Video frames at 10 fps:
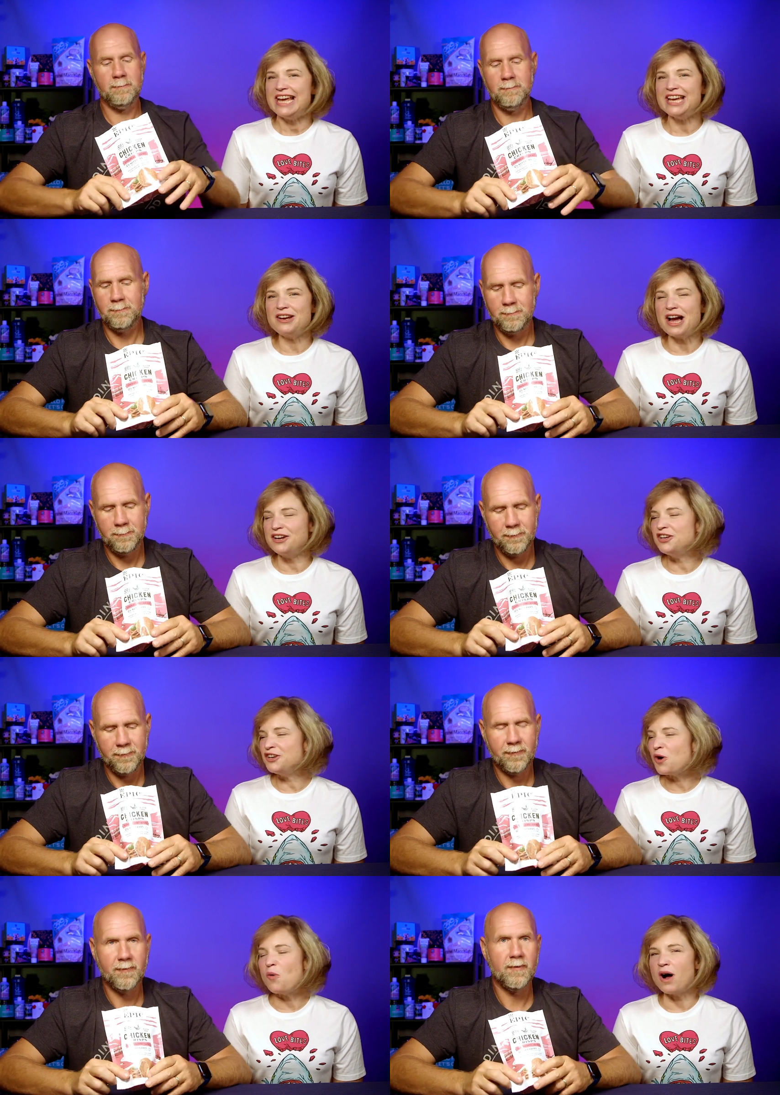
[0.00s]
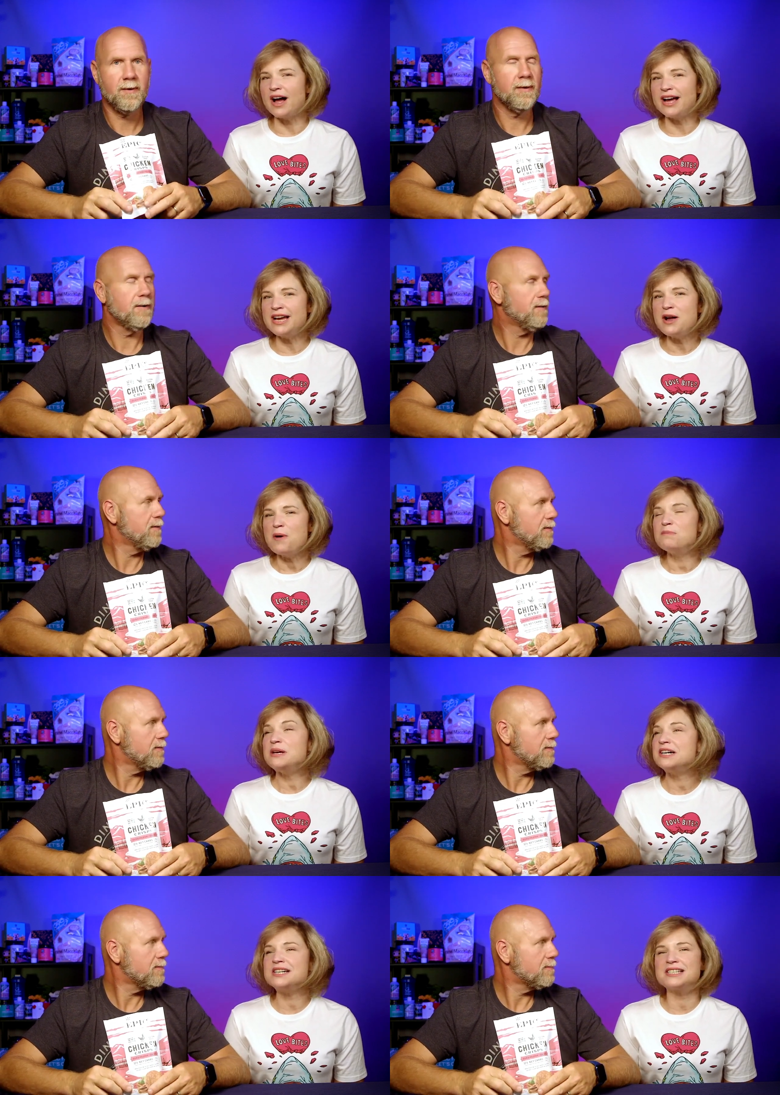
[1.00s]
Speaker 1: It, you know why?
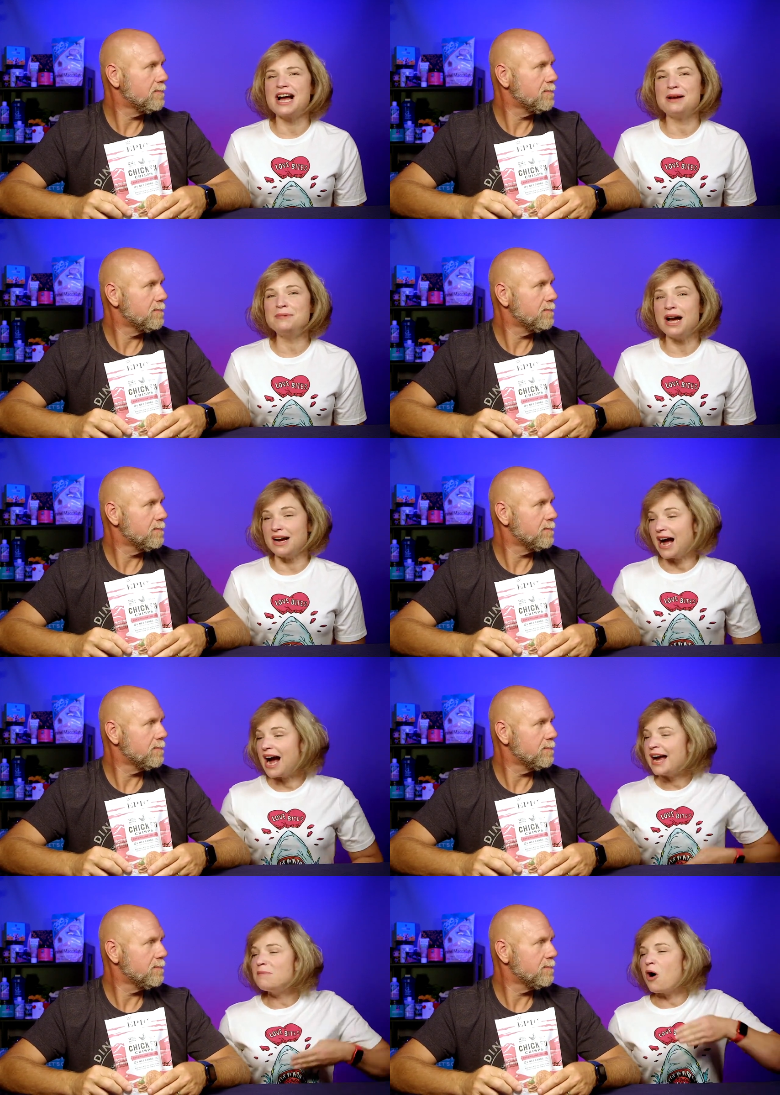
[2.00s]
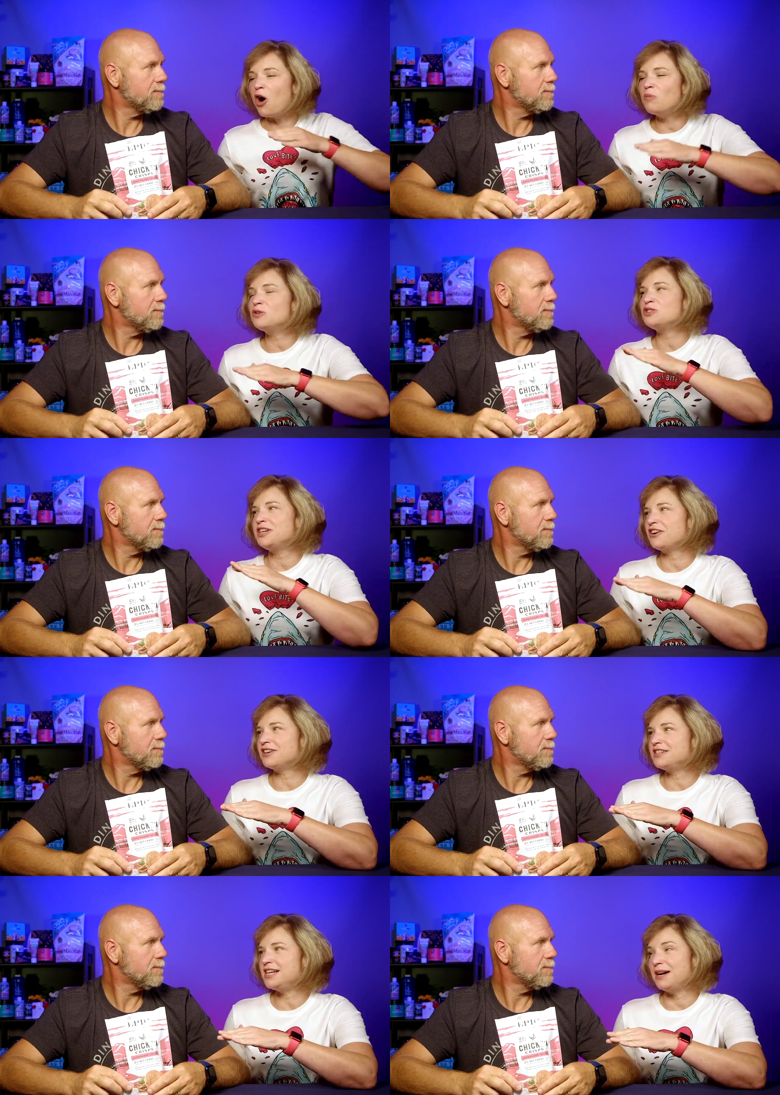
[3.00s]
Because I'm I'm almost
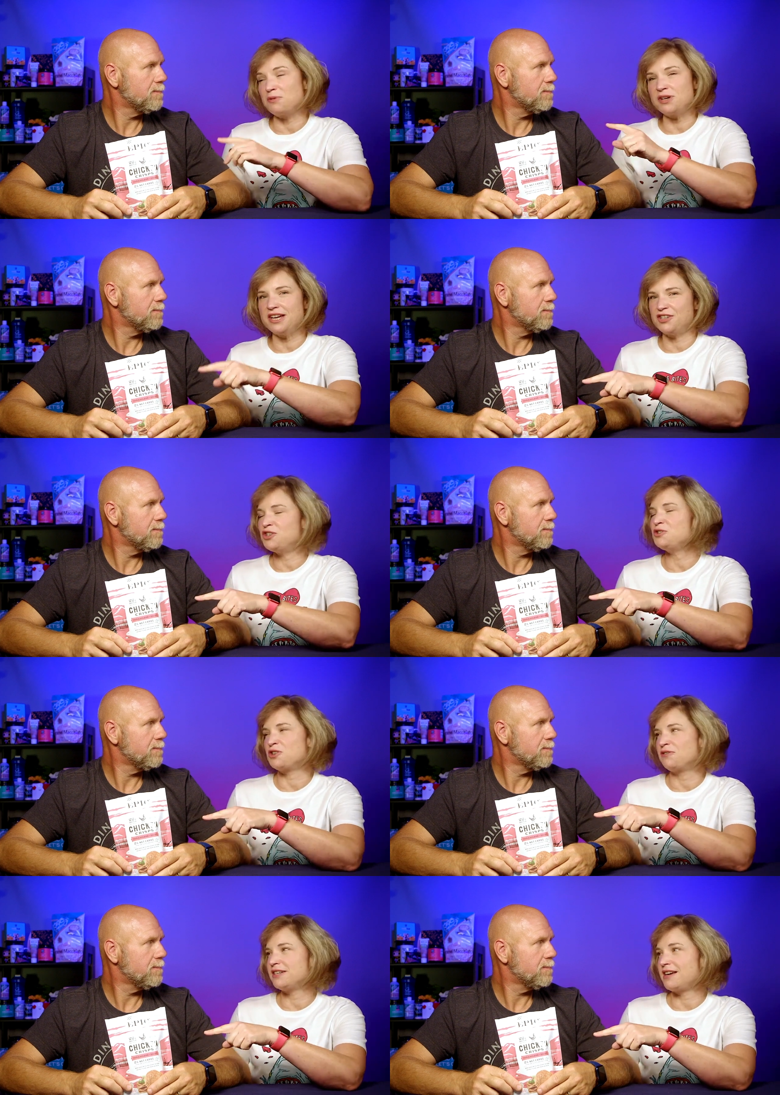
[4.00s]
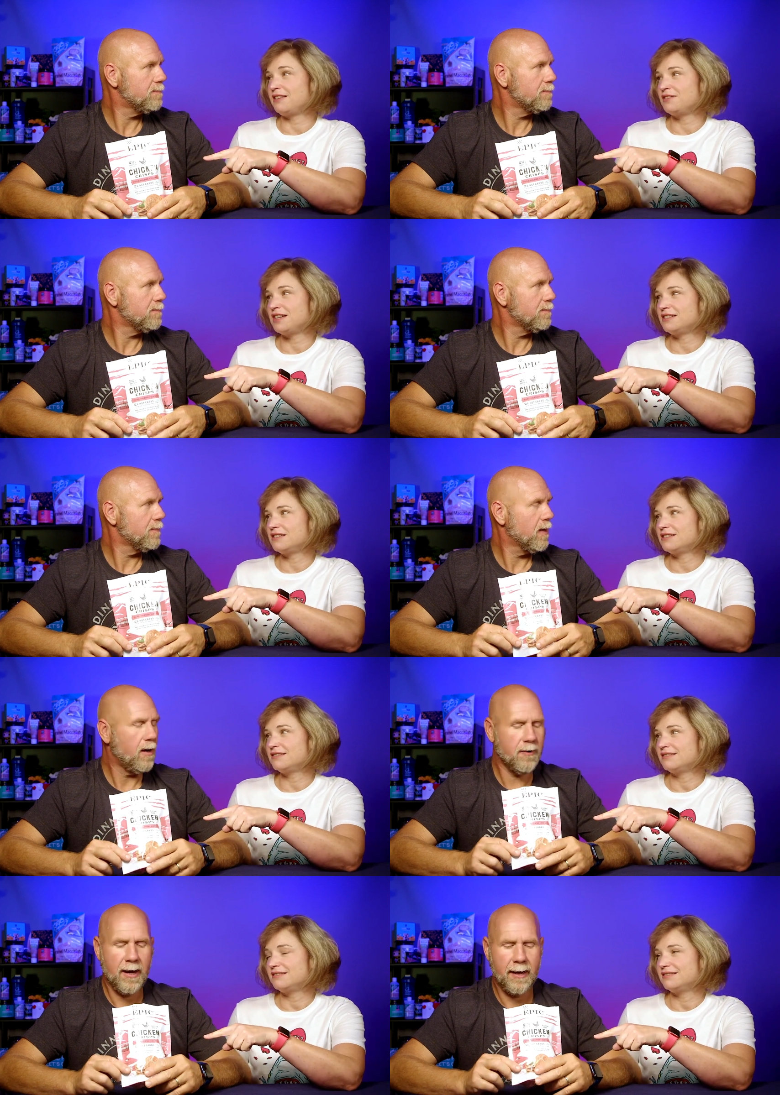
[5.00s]
guaranteed I'm going to get two servings out of this.
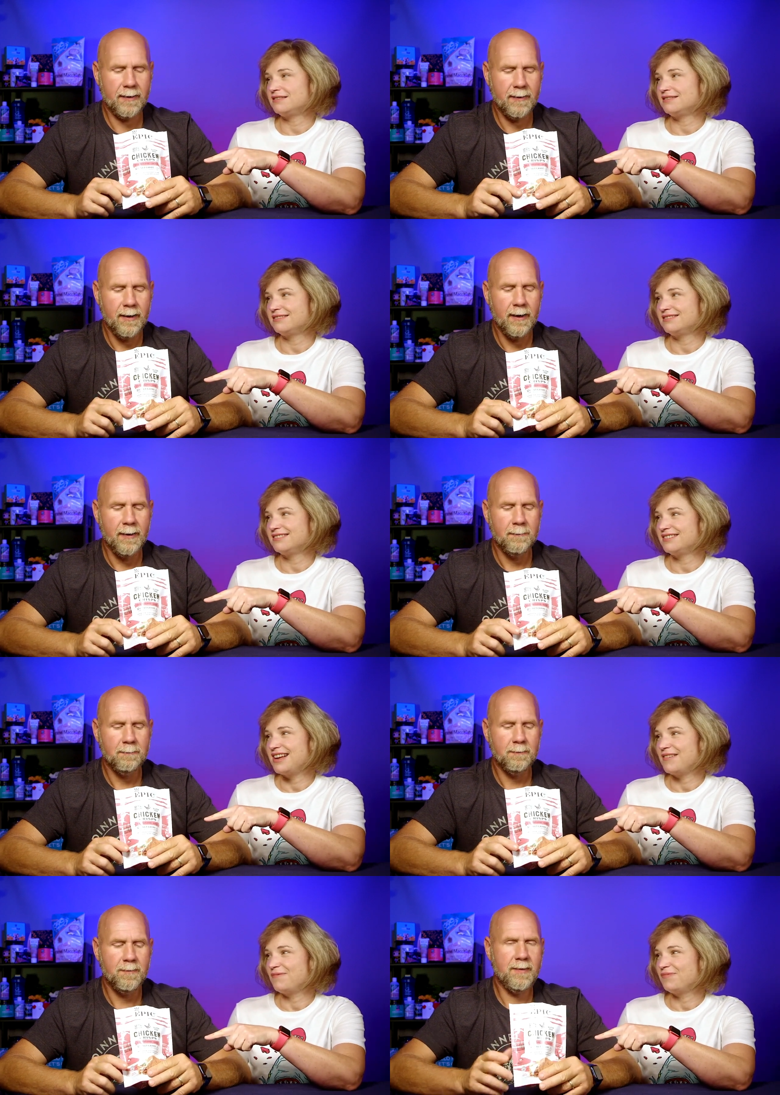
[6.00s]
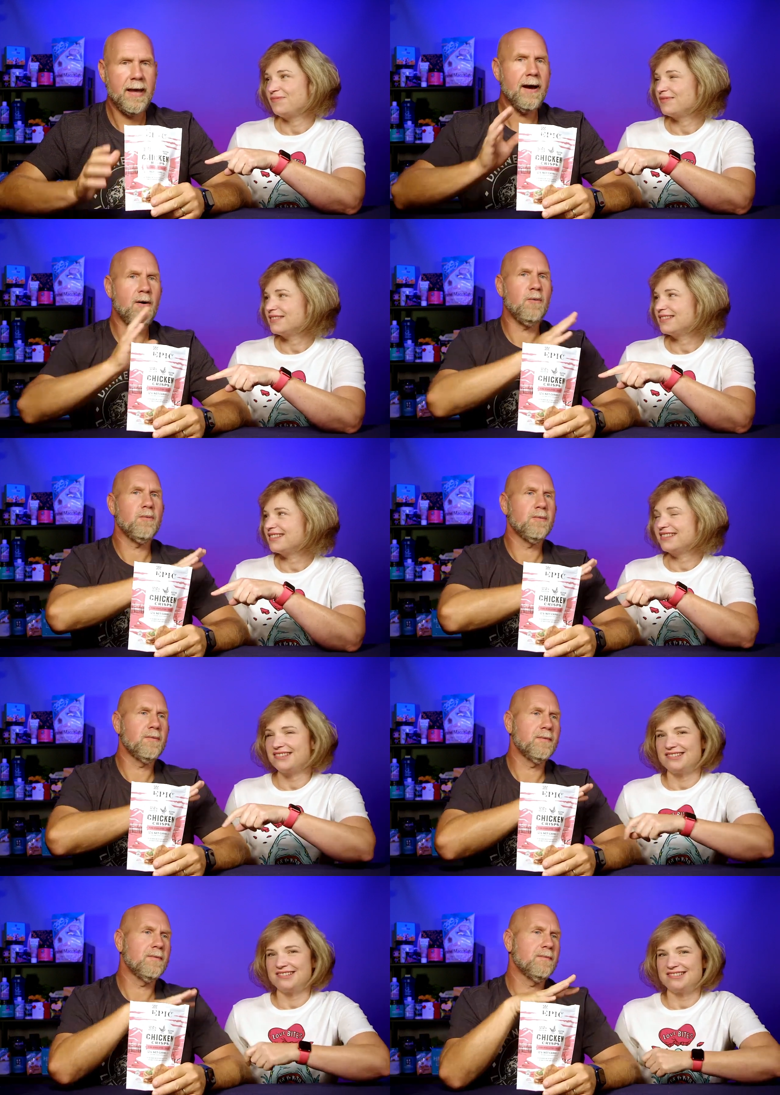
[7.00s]
Speaker 2: Okay. Now,
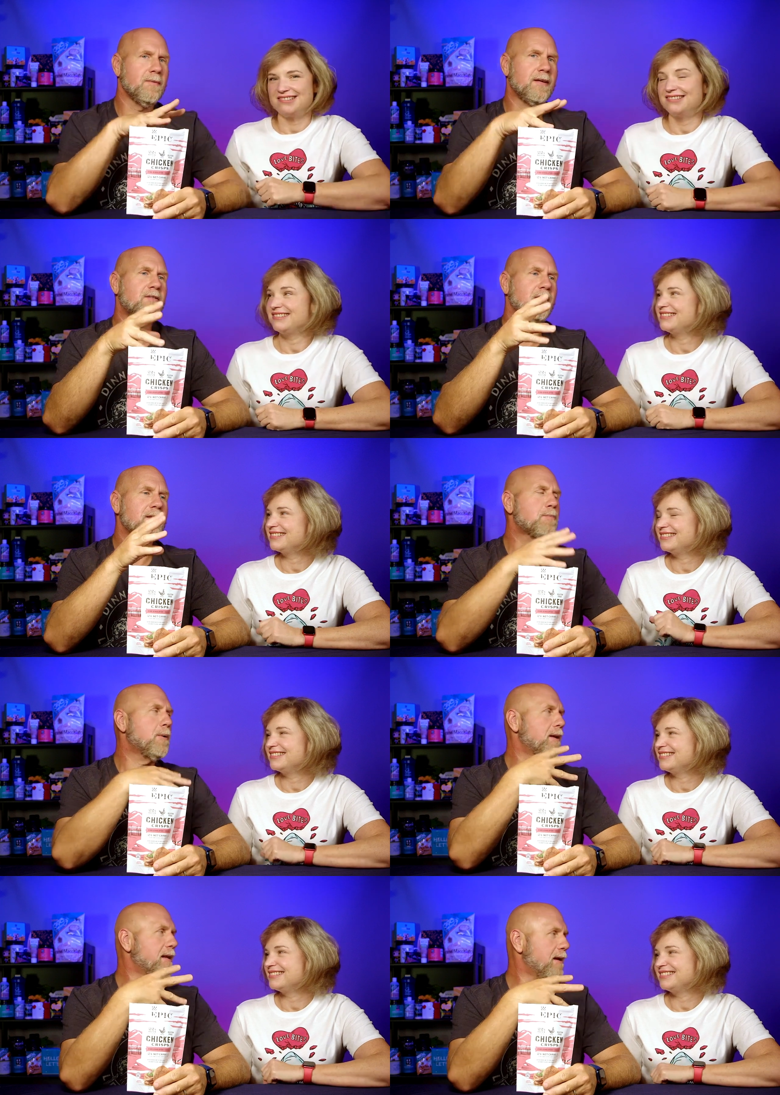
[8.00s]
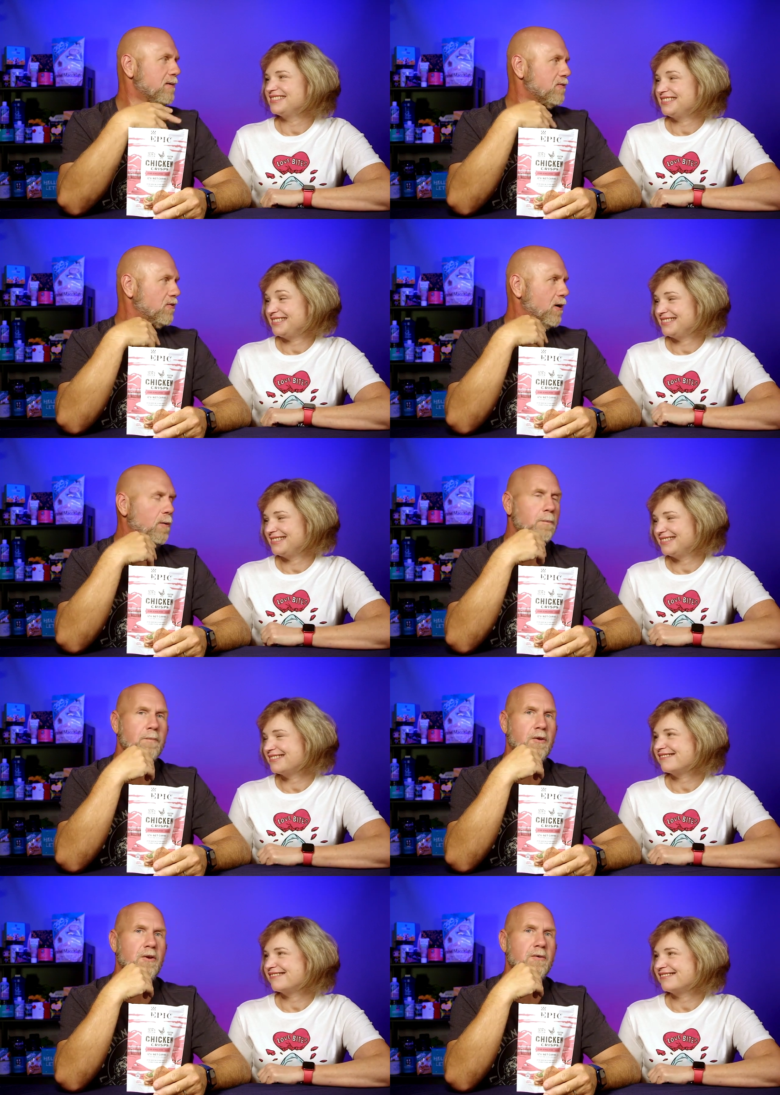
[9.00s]
let's let's put it there. So
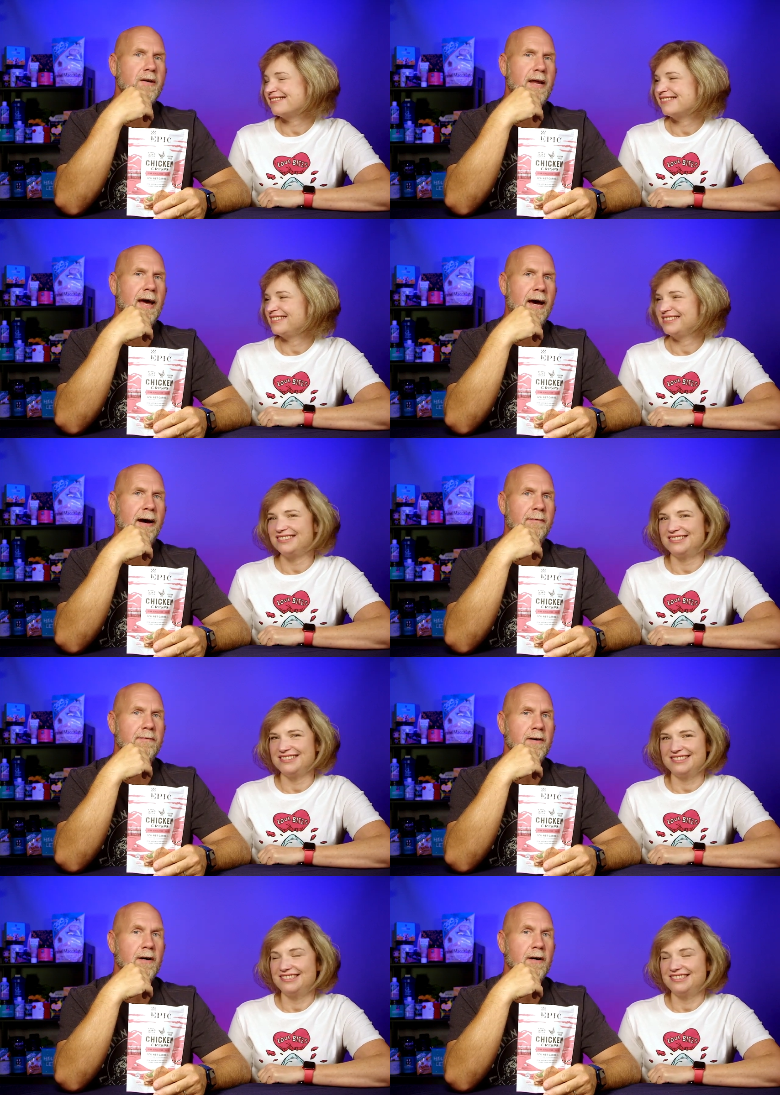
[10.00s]
you can have